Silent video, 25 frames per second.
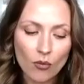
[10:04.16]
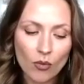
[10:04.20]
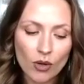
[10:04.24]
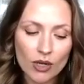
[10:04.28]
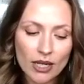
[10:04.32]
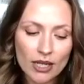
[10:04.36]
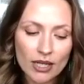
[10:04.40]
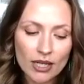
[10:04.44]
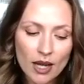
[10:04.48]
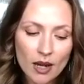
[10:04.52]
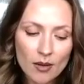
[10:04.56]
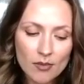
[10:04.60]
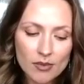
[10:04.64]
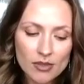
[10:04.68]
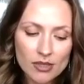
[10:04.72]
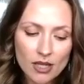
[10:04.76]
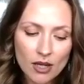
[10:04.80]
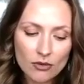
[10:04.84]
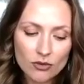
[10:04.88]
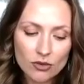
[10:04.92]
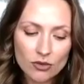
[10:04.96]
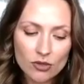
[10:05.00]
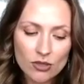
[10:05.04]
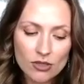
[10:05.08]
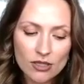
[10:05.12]
When it comes
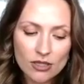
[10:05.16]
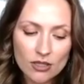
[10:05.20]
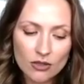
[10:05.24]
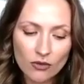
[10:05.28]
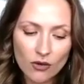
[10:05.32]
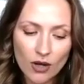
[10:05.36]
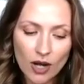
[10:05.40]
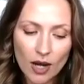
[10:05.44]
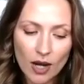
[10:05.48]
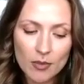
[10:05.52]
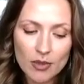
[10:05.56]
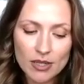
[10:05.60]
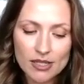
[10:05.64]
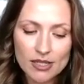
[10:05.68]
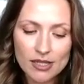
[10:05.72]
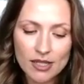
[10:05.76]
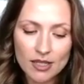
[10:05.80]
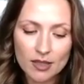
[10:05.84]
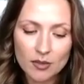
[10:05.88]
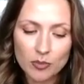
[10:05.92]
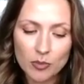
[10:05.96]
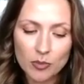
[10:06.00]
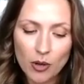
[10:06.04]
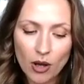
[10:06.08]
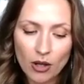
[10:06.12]
down to ceramics
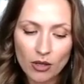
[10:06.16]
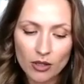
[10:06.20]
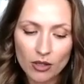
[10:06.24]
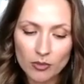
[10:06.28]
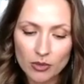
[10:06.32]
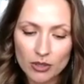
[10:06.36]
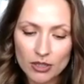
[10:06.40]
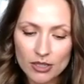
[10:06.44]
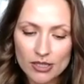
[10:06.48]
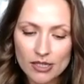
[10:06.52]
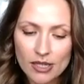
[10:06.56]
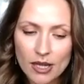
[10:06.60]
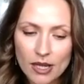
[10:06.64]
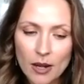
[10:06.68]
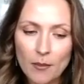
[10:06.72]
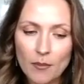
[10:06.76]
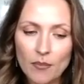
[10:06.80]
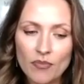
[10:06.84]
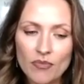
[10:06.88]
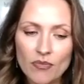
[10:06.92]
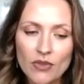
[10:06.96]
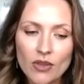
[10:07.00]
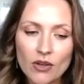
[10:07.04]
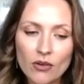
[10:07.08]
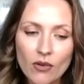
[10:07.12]
and polymers,
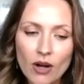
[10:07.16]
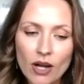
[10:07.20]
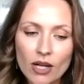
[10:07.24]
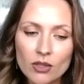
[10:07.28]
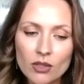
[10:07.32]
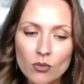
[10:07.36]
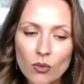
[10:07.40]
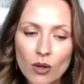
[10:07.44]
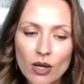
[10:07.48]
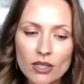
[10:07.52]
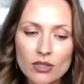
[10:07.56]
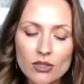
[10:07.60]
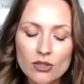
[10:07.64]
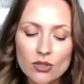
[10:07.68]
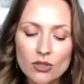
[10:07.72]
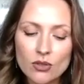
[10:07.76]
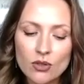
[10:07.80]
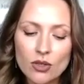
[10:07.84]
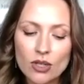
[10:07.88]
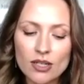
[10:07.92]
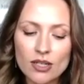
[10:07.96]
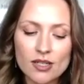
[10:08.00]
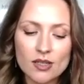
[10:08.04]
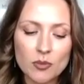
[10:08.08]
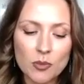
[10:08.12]
the right way
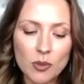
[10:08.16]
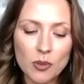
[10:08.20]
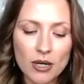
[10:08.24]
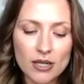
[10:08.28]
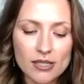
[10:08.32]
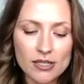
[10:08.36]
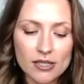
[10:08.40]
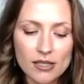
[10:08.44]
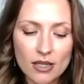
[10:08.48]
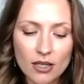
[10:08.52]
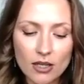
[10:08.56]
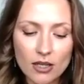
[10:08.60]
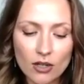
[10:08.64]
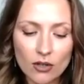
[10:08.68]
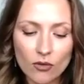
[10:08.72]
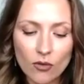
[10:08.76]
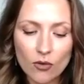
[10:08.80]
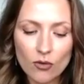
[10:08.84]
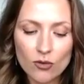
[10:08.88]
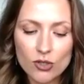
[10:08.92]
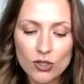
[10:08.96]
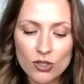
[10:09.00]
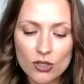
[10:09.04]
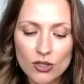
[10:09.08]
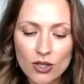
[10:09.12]
to express the
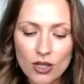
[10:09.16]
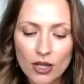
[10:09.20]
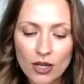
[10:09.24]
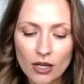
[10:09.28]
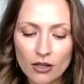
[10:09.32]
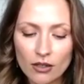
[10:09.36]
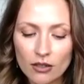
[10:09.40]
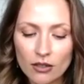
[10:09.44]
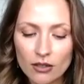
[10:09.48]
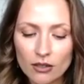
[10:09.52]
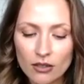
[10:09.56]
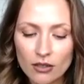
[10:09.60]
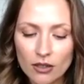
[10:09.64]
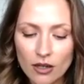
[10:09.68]
corrosion there,